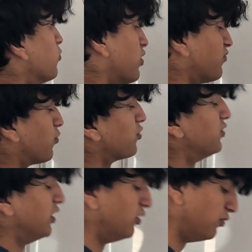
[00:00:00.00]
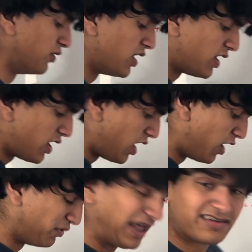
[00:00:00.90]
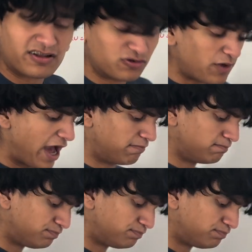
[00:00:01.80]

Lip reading: in 1/4 du. That's not too bad.